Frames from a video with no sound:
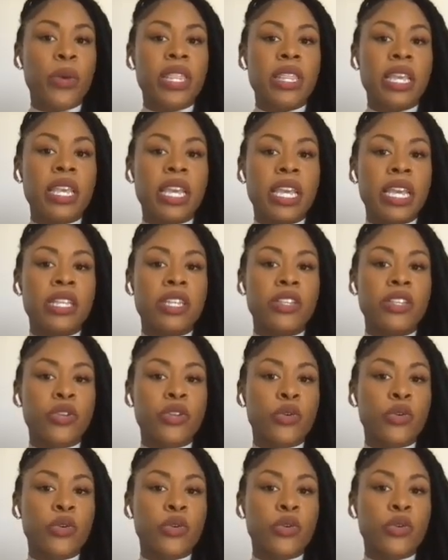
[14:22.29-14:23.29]

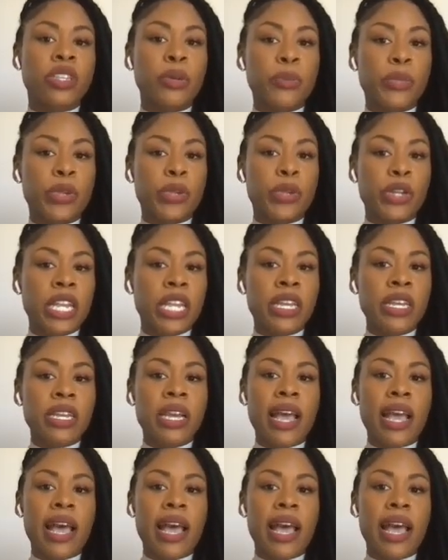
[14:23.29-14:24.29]
within the school's
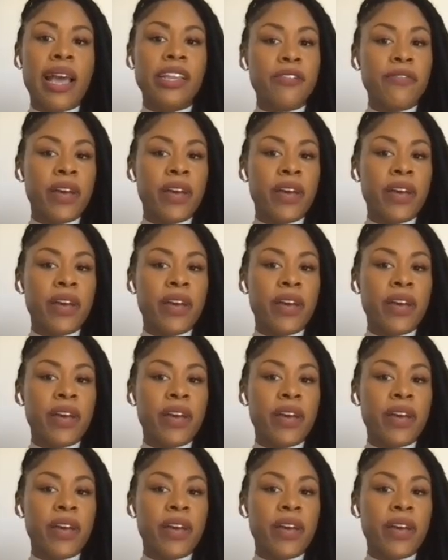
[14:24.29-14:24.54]
community,